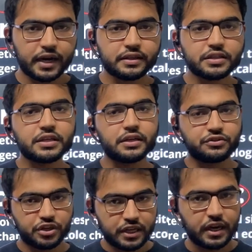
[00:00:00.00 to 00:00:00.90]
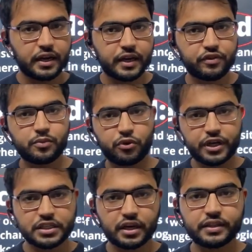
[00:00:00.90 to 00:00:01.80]
had this Chilika Lake from
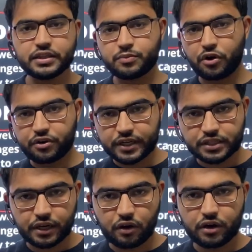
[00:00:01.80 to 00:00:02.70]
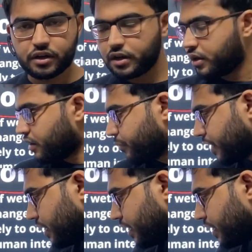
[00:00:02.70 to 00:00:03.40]
Odisha in this Montreux record, but